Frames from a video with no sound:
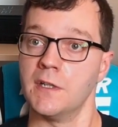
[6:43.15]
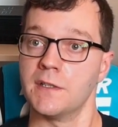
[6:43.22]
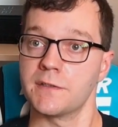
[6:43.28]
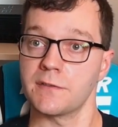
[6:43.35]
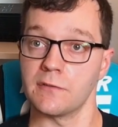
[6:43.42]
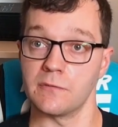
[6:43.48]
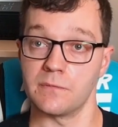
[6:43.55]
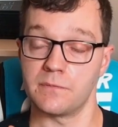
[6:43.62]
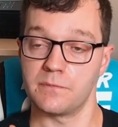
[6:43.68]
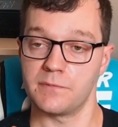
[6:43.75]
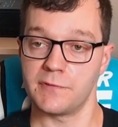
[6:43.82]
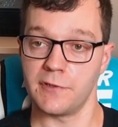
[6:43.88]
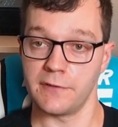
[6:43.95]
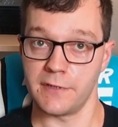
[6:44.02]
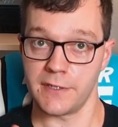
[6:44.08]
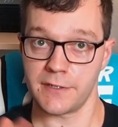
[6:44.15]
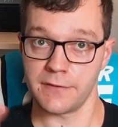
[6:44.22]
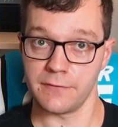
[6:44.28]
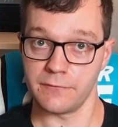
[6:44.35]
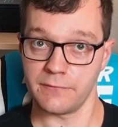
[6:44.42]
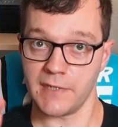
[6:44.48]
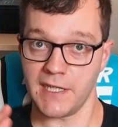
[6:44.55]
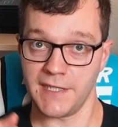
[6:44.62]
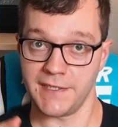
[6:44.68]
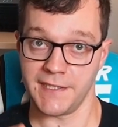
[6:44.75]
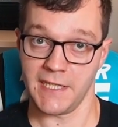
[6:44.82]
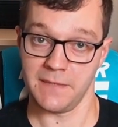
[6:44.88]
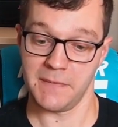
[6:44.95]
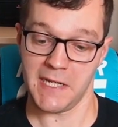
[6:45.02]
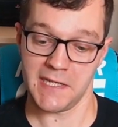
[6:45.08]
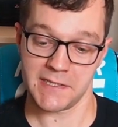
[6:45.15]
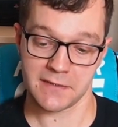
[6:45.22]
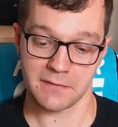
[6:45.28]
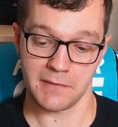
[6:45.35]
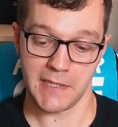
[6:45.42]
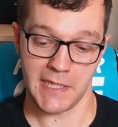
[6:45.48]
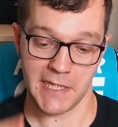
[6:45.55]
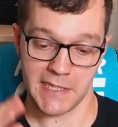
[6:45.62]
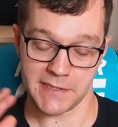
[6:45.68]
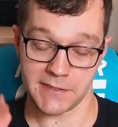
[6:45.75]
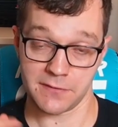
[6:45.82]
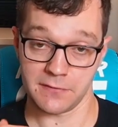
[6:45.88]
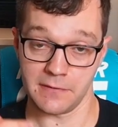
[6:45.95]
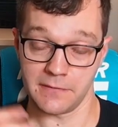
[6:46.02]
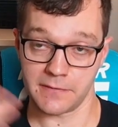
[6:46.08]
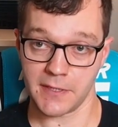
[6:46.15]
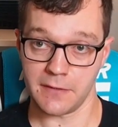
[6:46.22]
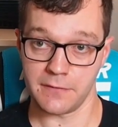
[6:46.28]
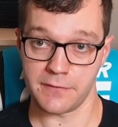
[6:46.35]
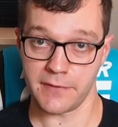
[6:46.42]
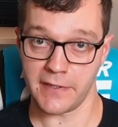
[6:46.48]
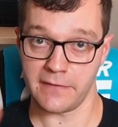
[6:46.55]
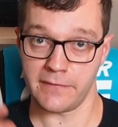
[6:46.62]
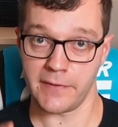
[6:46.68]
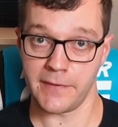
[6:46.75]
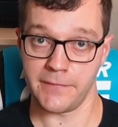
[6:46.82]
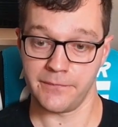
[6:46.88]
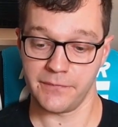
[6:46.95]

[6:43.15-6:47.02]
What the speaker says: sort of traditional rally game-esque, where it has sort of co-driver